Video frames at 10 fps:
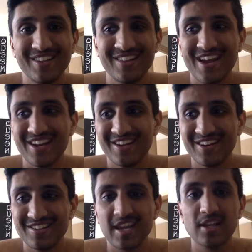
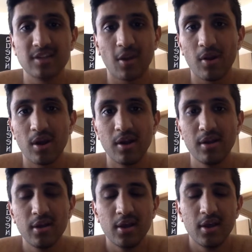that tangent I went on
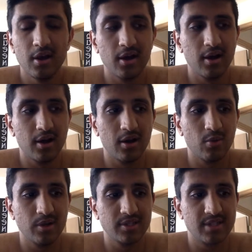
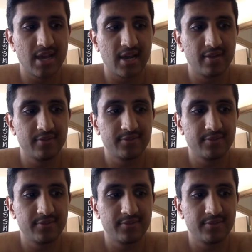was that